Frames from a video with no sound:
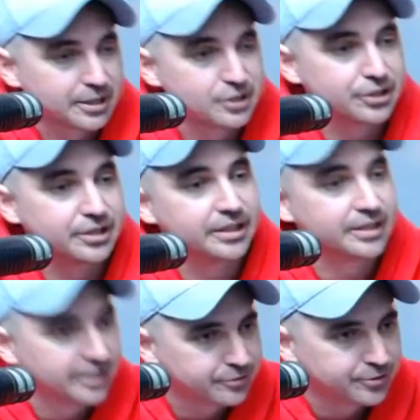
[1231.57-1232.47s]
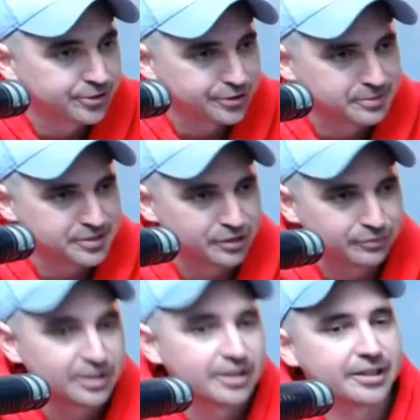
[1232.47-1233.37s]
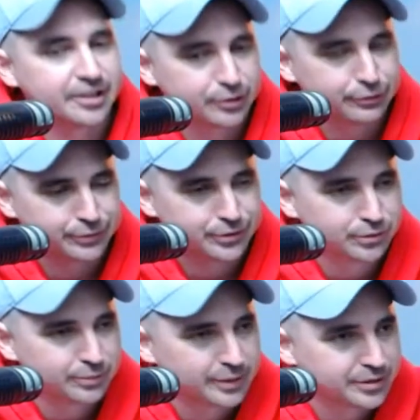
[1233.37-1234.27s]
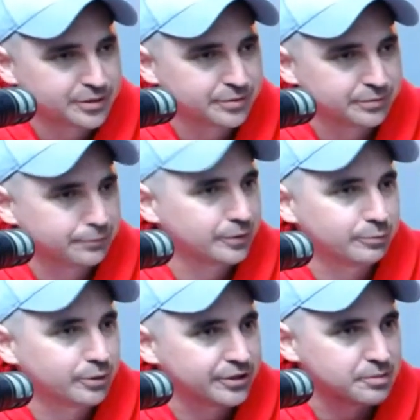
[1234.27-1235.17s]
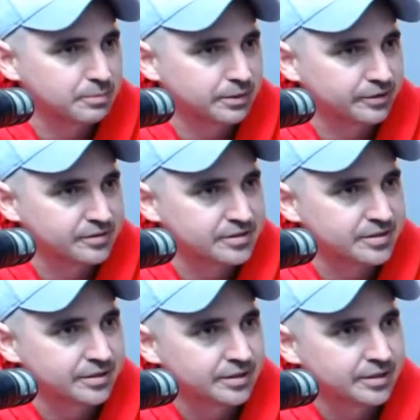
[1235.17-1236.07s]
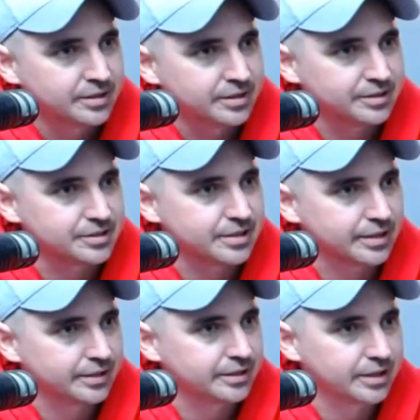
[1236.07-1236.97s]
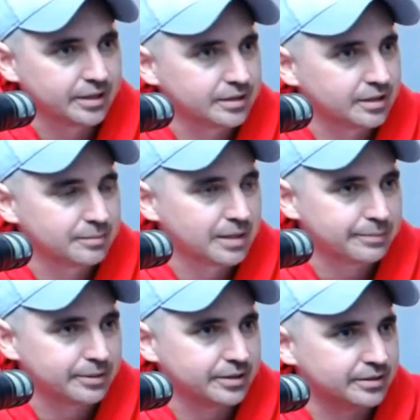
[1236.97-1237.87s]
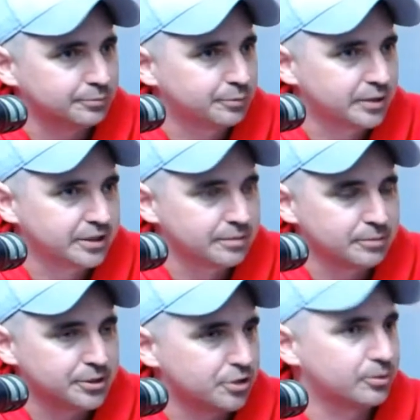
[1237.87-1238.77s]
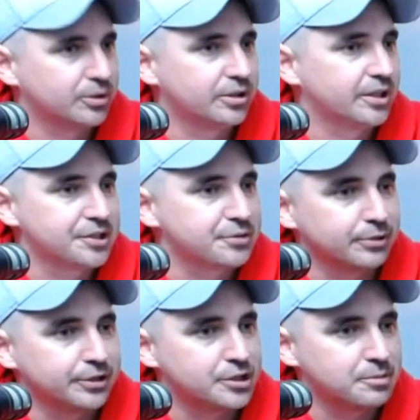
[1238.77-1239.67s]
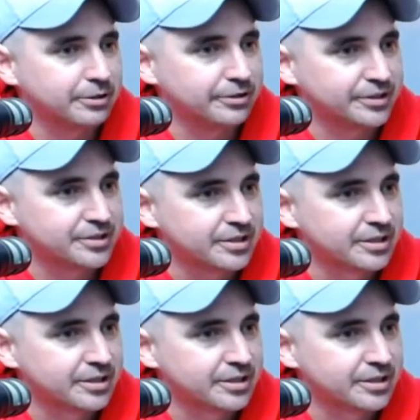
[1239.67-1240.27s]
manager here, introduce myself, and I'd offer 2 weeks free work experience. And say, I'm happy, whether you give me the job or not, I just want the experience.